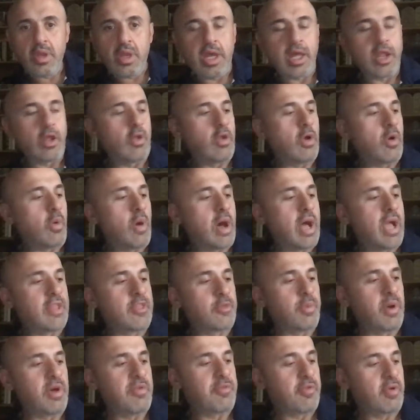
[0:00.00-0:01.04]
I don't know why
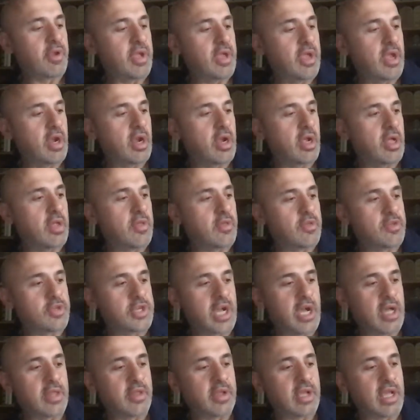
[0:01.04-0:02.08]
it's buffering here. It's
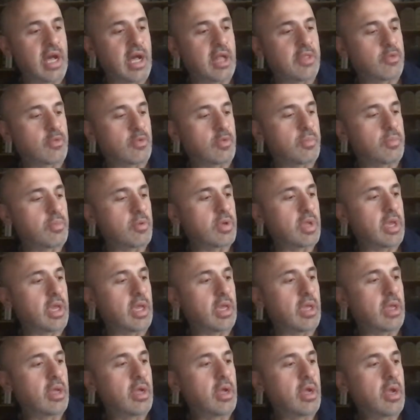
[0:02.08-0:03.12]
Child of God's Room.
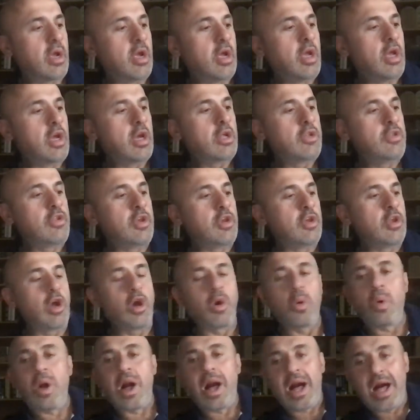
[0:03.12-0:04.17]
Okay. Do you
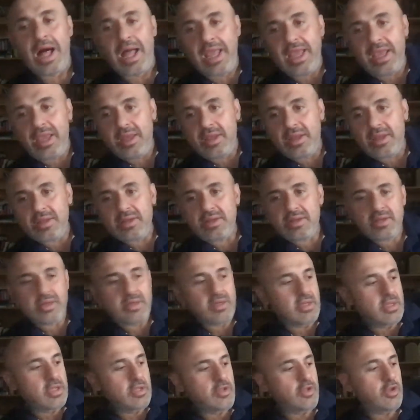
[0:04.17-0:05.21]
know why?
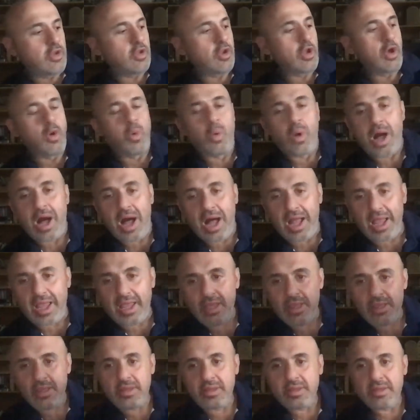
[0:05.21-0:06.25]
Do you know
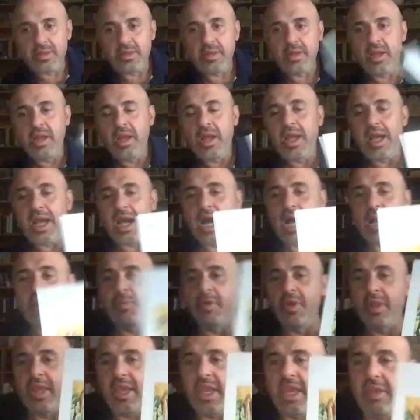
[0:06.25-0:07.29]
why I
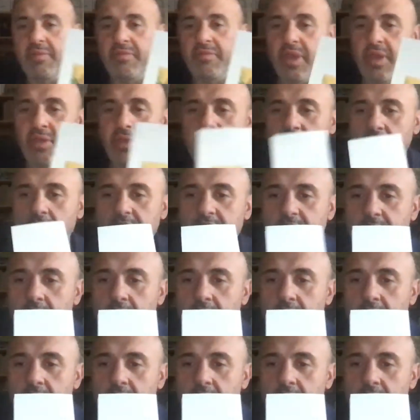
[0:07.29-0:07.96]
believe in their